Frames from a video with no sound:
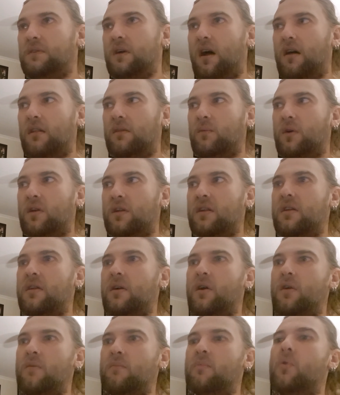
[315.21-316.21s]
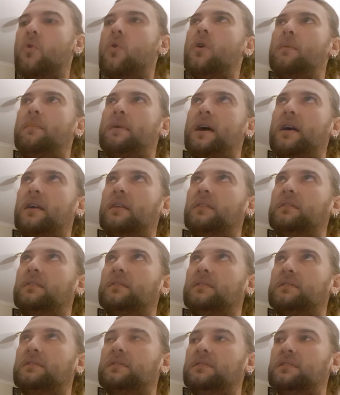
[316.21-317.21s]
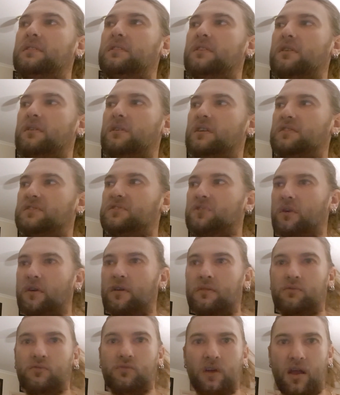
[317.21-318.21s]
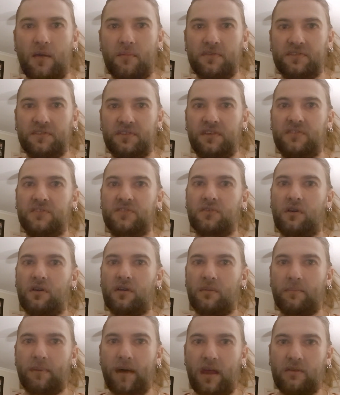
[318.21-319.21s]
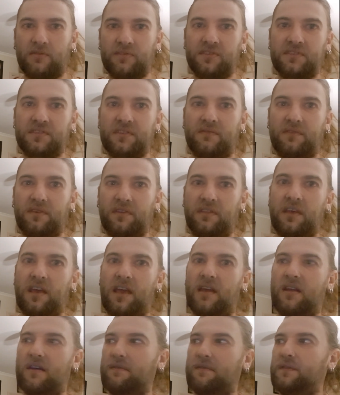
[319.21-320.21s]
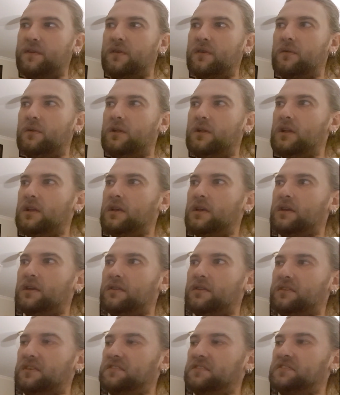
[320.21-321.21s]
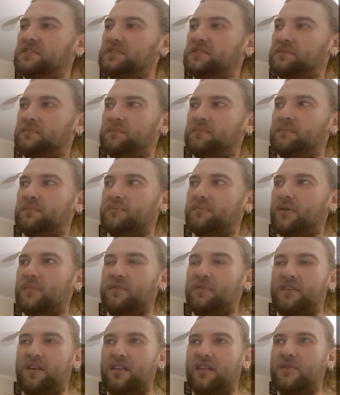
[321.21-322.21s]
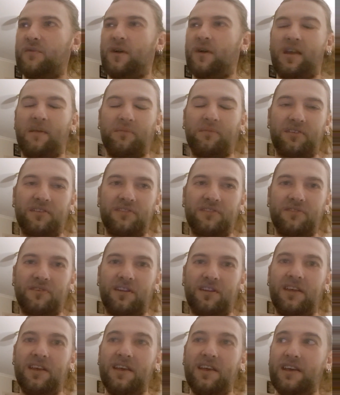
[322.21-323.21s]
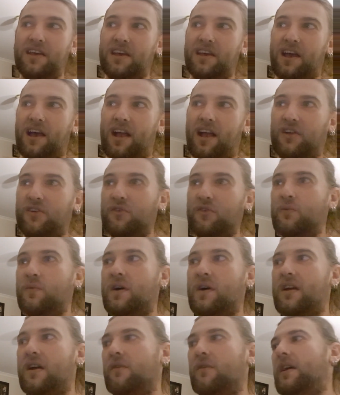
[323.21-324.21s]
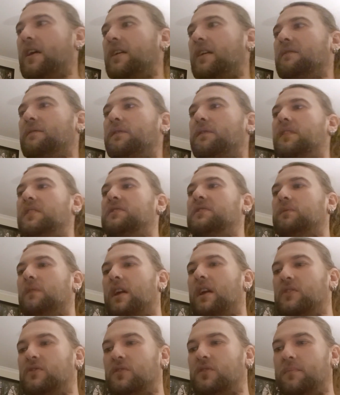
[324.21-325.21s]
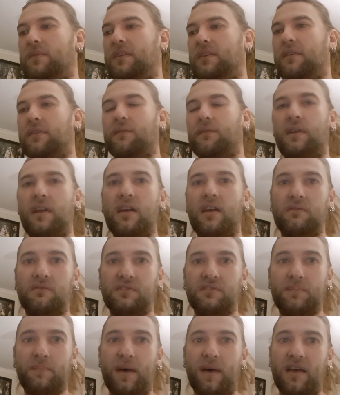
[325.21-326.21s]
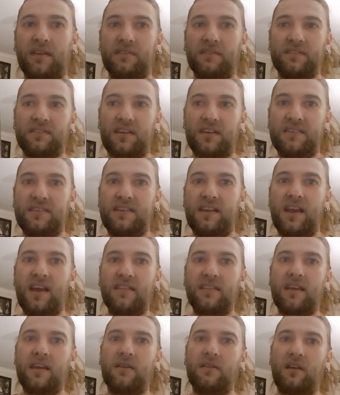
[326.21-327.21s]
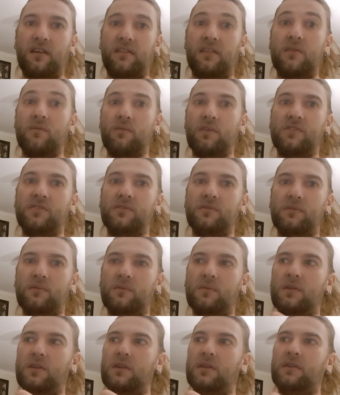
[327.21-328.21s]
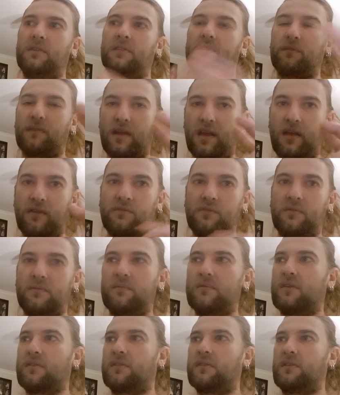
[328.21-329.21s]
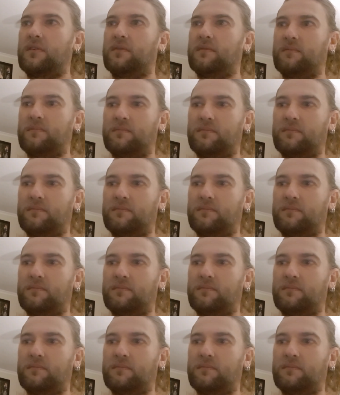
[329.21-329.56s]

I want to know more about, you know, historical dramas and historical battles and stuff like that, and I feel this is probably the only way I'm going to do it. A good one, I reckon, for this range would be the 300 Spartans. I doubt they like the original 300, not the